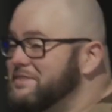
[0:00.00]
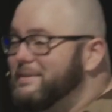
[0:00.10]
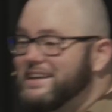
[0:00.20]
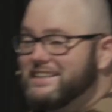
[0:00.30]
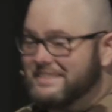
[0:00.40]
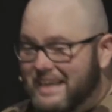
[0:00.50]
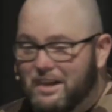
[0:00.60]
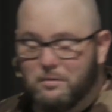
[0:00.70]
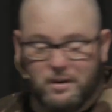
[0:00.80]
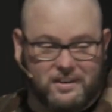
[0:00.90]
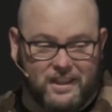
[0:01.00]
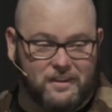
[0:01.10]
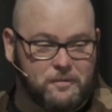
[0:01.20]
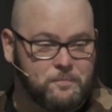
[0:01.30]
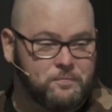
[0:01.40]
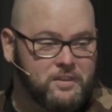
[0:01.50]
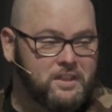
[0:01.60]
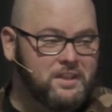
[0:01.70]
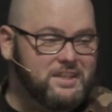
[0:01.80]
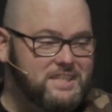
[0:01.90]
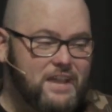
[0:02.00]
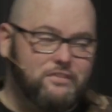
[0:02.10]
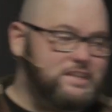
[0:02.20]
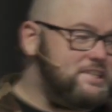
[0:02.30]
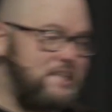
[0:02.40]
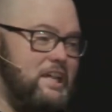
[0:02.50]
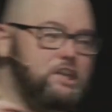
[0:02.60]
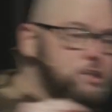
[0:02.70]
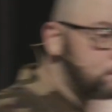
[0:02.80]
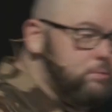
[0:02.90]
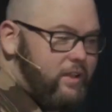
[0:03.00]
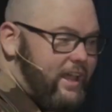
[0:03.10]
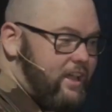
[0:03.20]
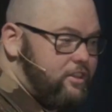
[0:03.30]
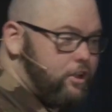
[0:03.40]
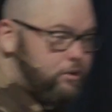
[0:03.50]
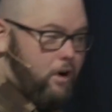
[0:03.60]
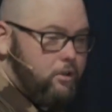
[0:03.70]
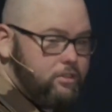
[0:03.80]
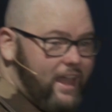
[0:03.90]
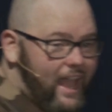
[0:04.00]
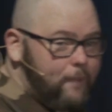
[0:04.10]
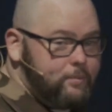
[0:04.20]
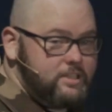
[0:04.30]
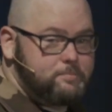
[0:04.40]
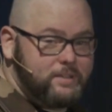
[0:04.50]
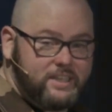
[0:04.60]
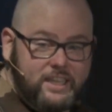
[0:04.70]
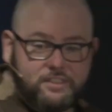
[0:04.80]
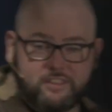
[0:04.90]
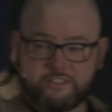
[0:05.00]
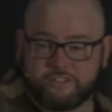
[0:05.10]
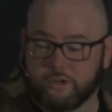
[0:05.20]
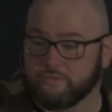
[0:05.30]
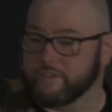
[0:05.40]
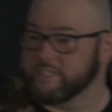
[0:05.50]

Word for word: mean it's not working. Because every seed you plant, the growth happens beneath the surface